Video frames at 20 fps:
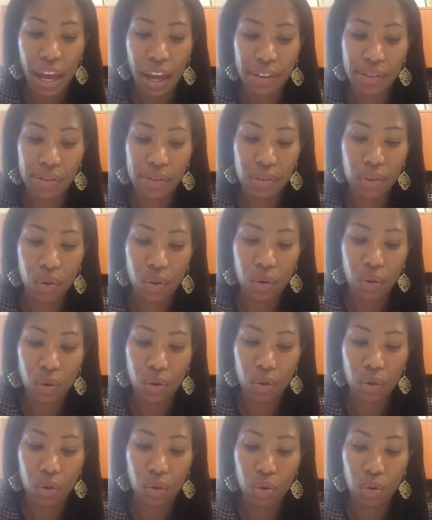And
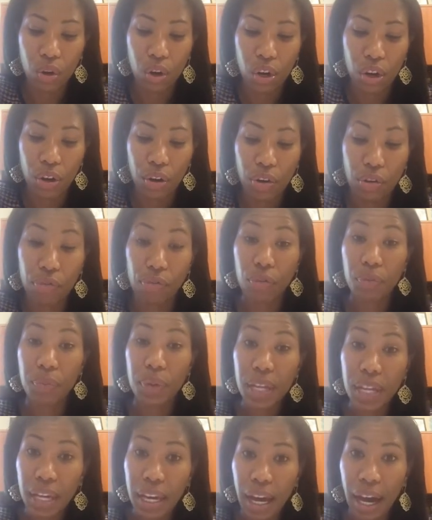so for
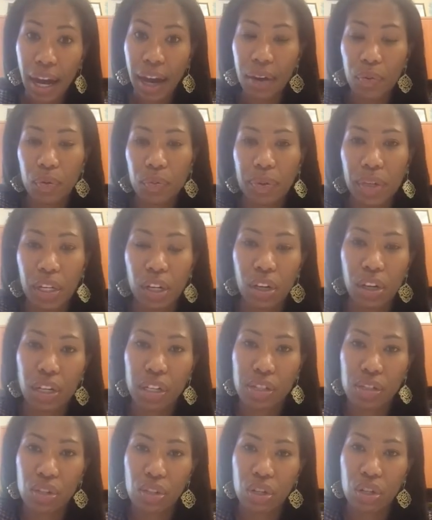me, I would be
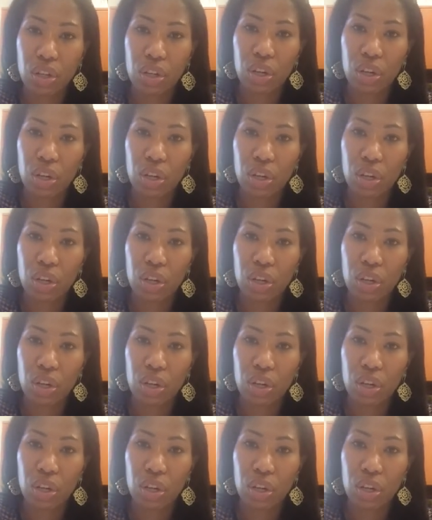curious to